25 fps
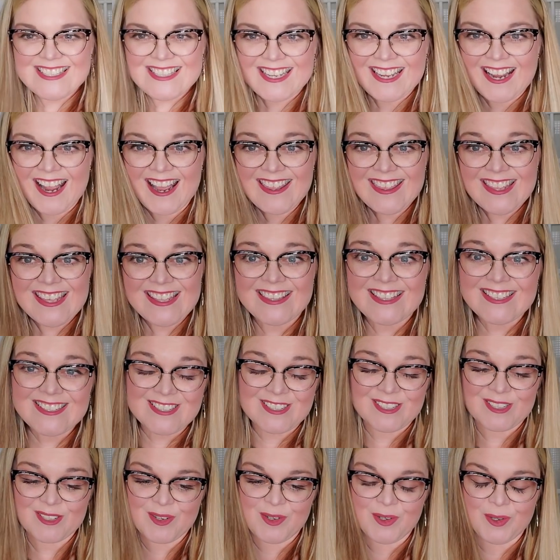thing, I think this
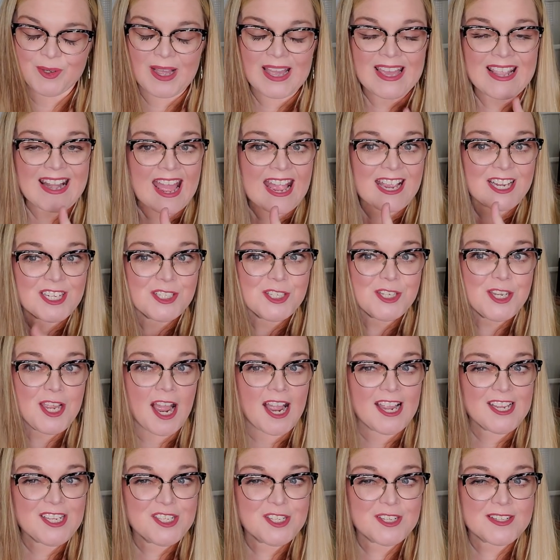is cool. And actually,
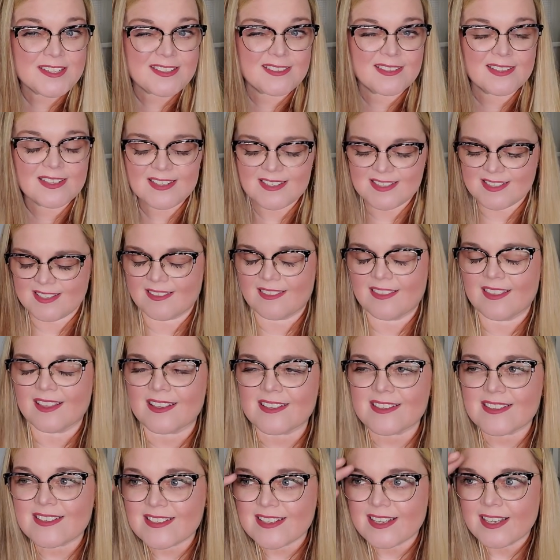I just listed
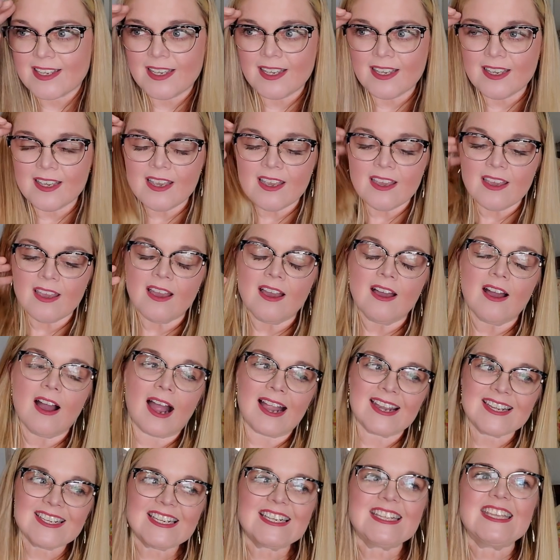this.
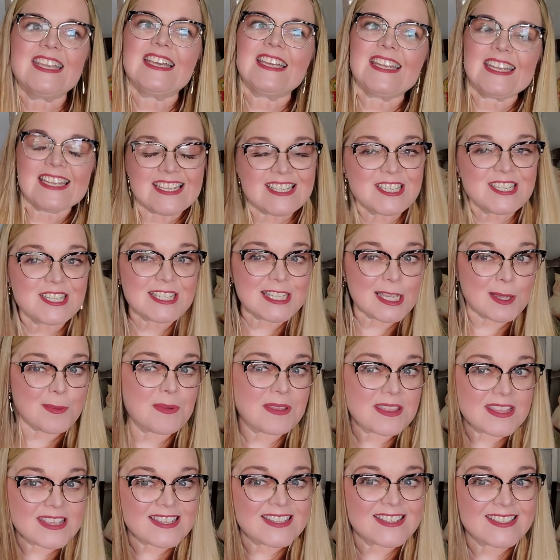I did get into some
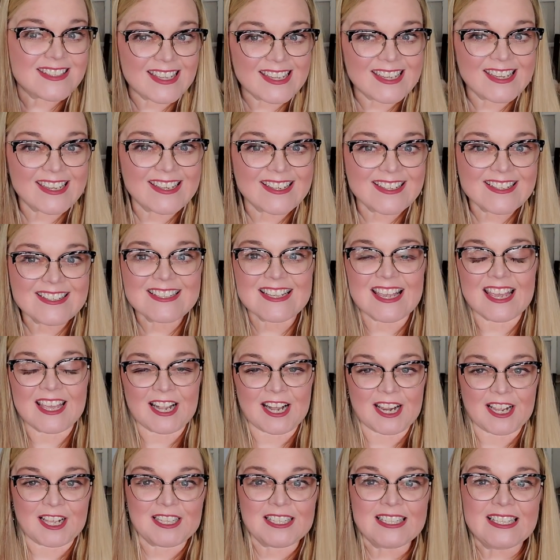of these things and
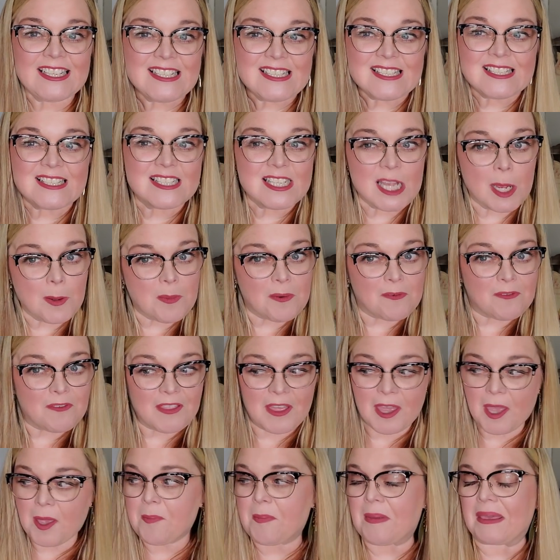I cleaned some of
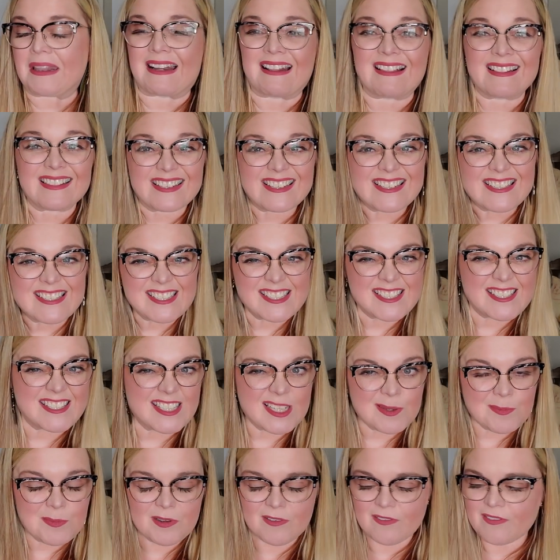them and I listed
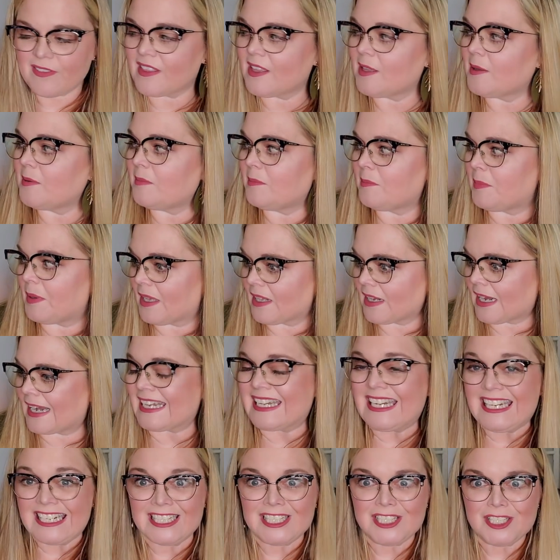some of them, but I
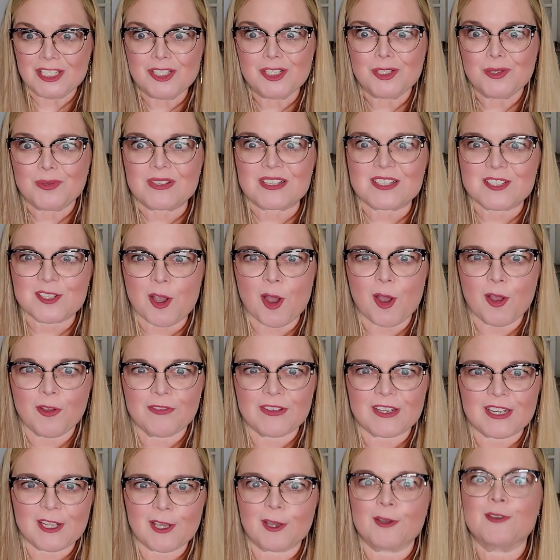needed to do this haul
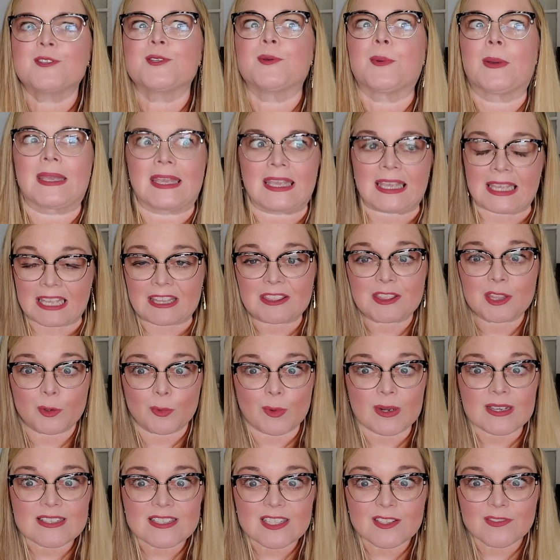video so I can get the
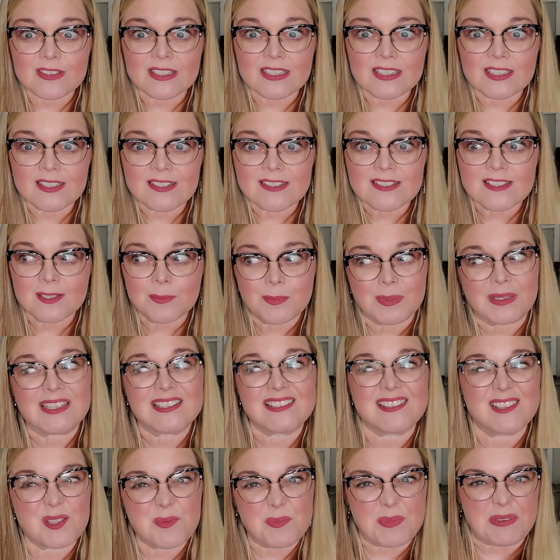rest of it listed
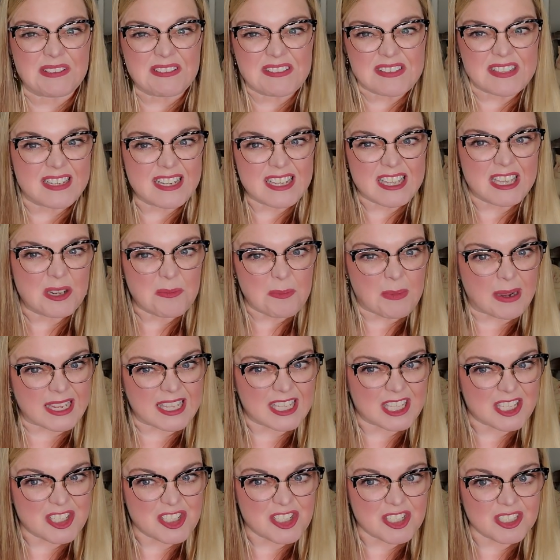because it's been sitting in my
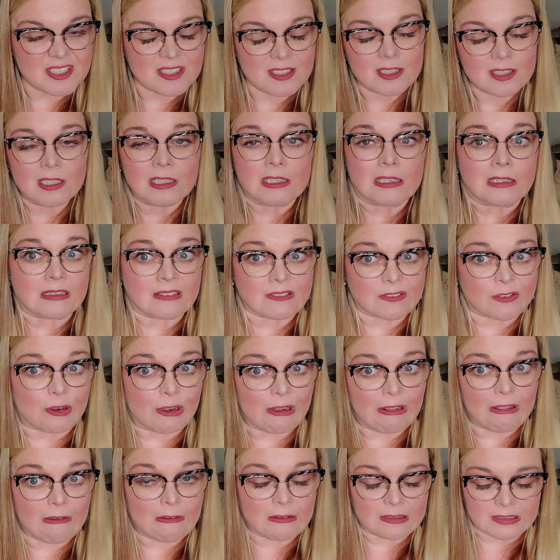kitchen for a
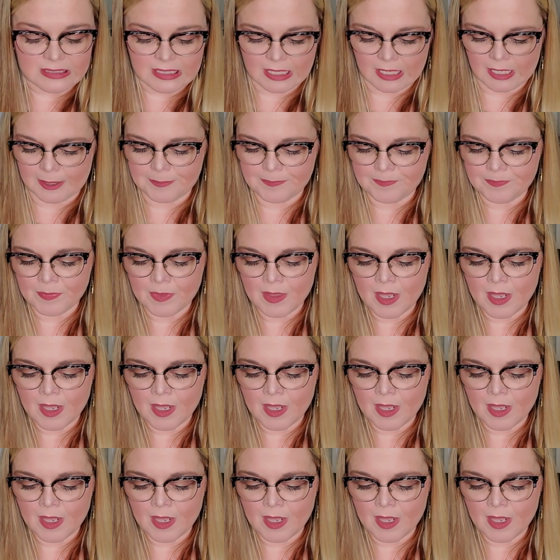long time.